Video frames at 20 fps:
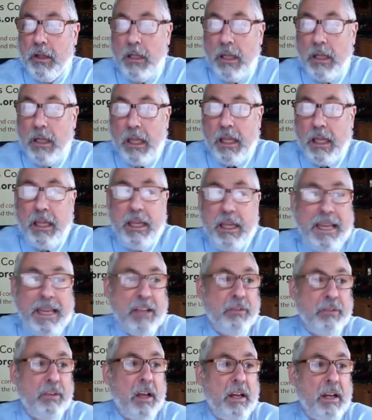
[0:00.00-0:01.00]
He has
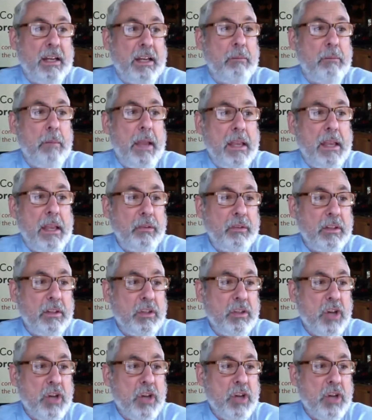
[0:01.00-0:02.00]
done an amazing
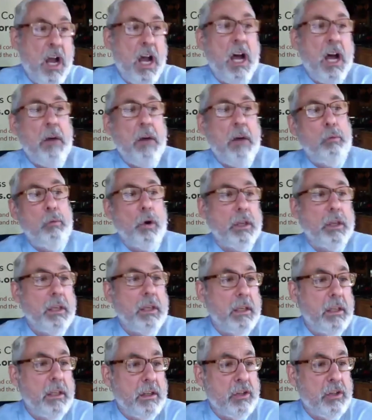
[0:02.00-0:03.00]
job in working
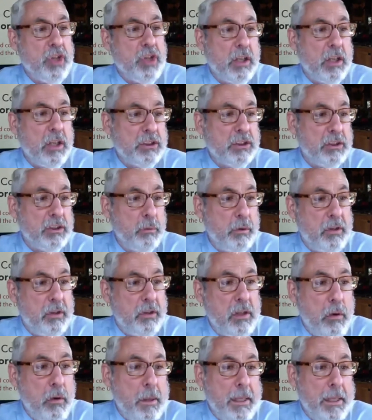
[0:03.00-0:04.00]
in conjunction with the
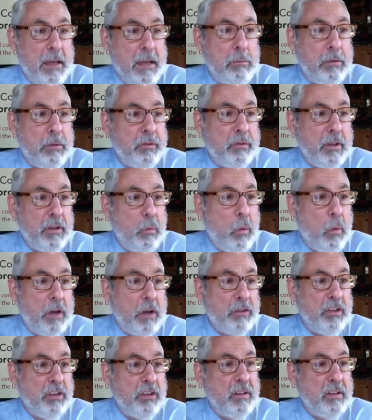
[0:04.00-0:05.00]
UAE Embassy in
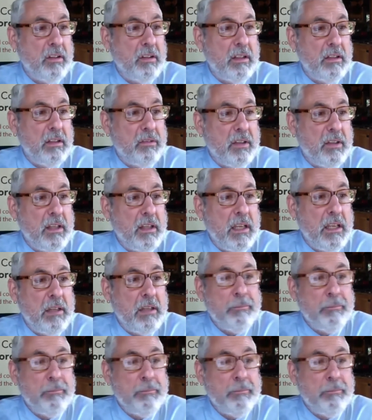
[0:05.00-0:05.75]
Washington, D.C.,